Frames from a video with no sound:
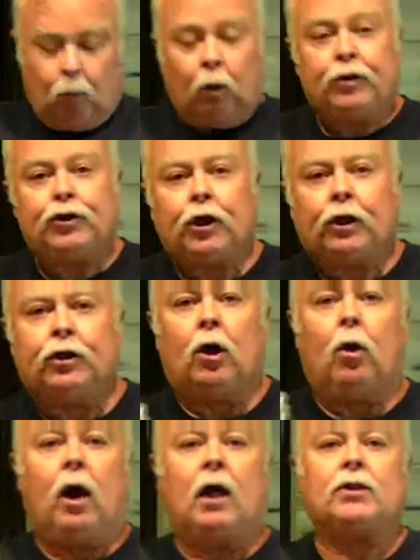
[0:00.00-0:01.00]
What you can do
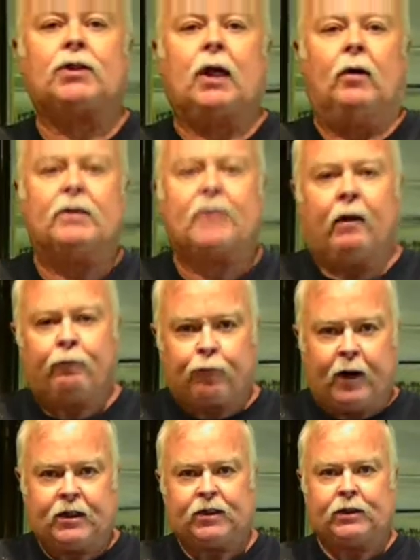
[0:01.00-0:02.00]
also is get
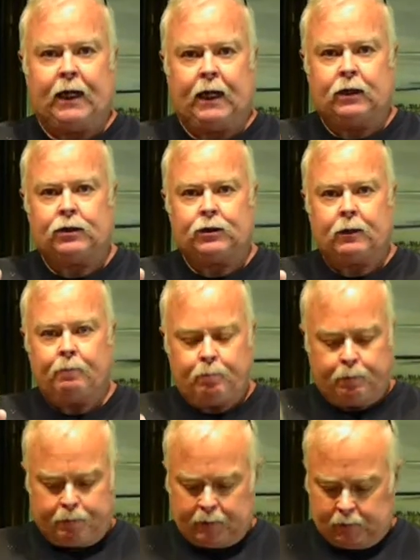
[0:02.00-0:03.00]
fresh sage,
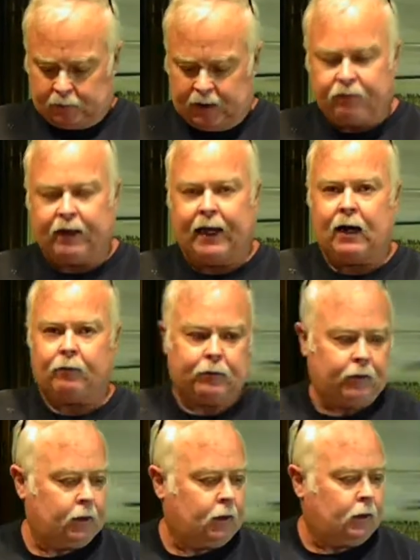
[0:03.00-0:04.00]
leave it out,
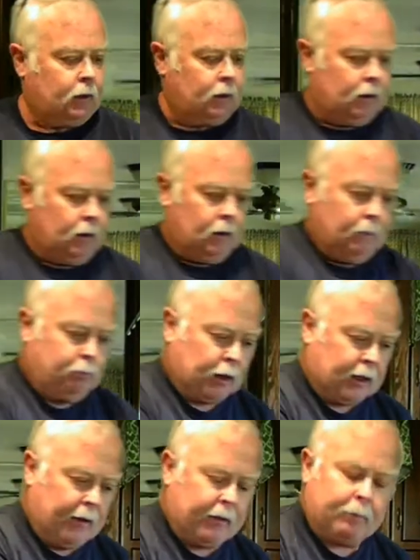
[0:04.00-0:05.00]
put
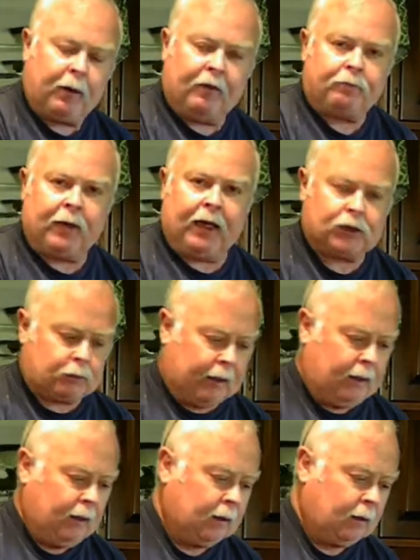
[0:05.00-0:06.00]
it on the puff
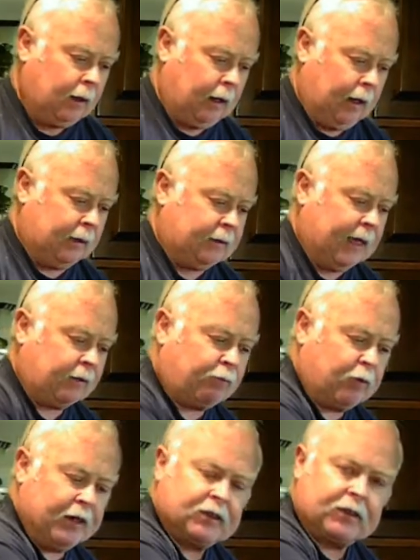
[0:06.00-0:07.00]
pastry, and take the
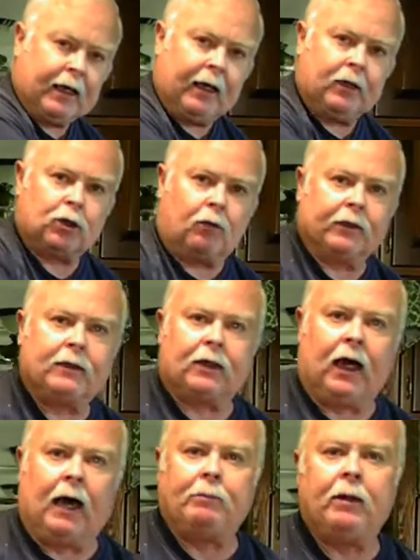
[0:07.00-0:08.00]
fresh sage over the
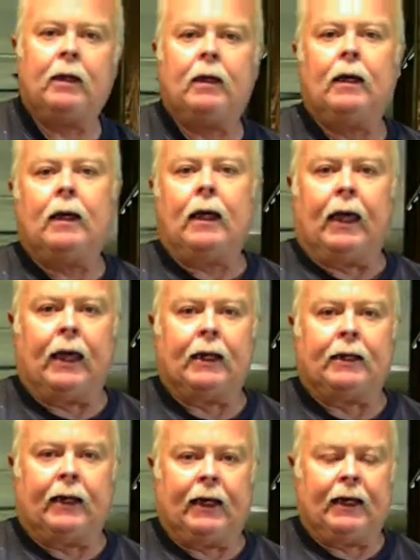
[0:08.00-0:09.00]
top.
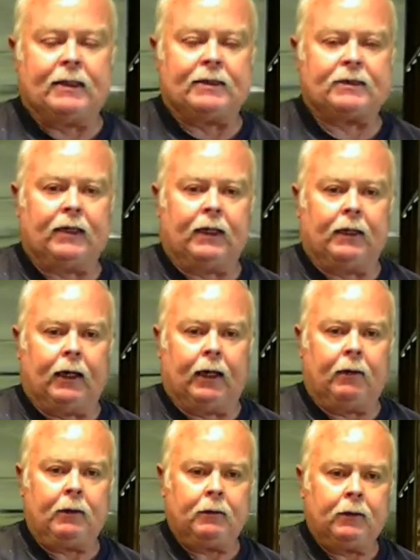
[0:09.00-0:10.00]
And as the
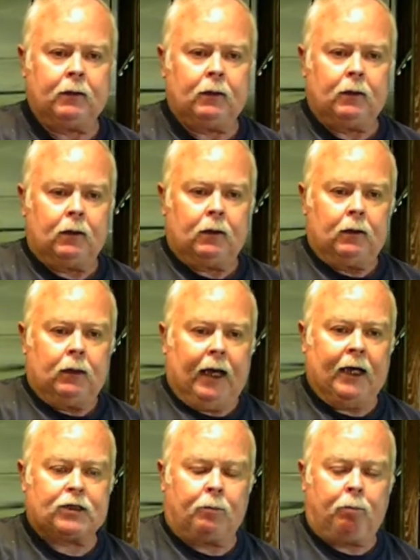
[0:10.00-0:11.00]

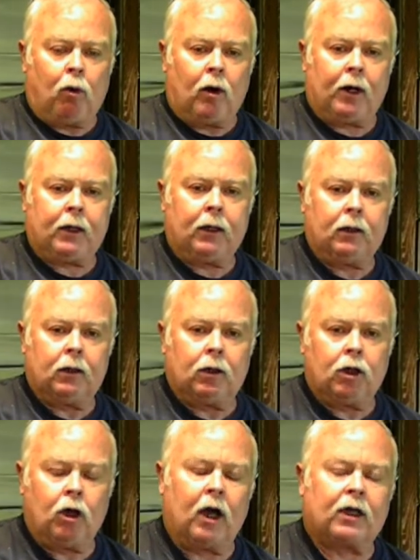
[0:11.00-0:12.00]
pork
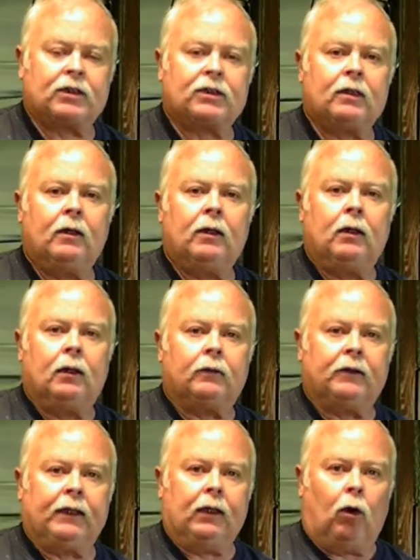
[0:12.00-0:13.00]
cooks,
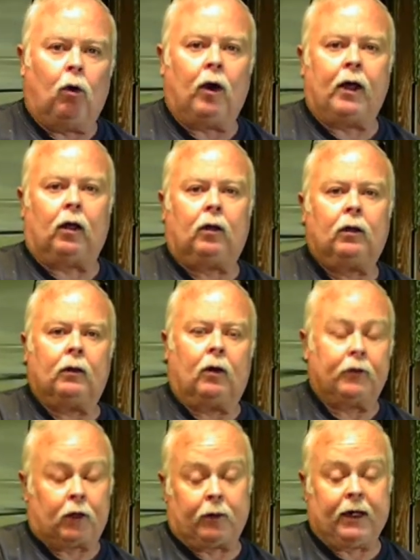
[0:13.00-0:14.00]
the oil
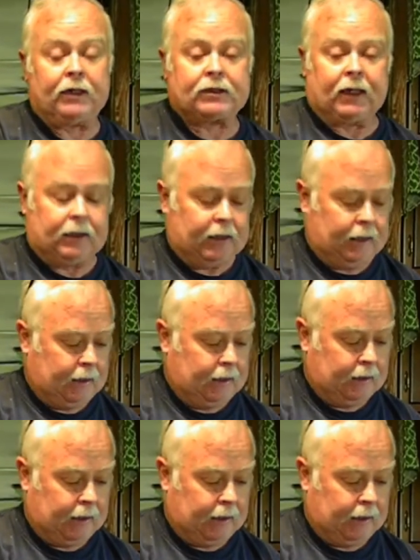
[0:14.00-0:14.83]
or the grease in the